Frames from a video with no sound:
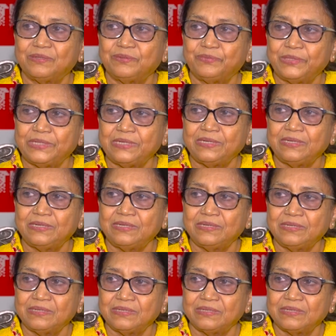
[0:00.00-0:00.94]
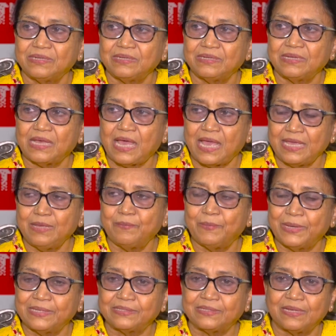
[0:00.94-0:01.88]
I
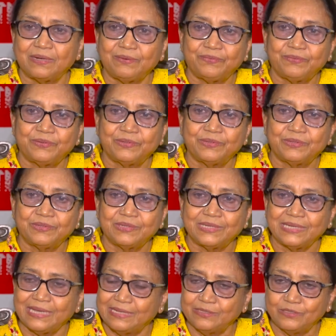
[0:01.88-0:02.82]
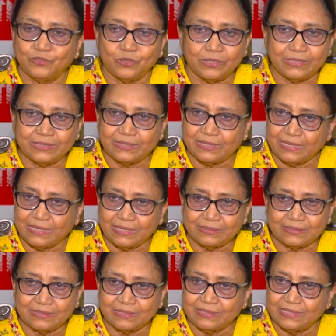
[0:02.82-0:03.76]
myself enjoy it
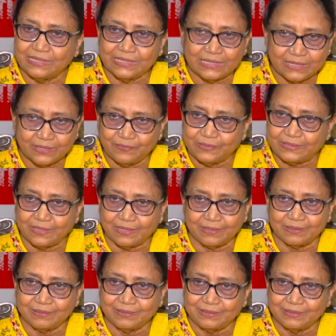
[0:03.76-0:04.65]
as an individual.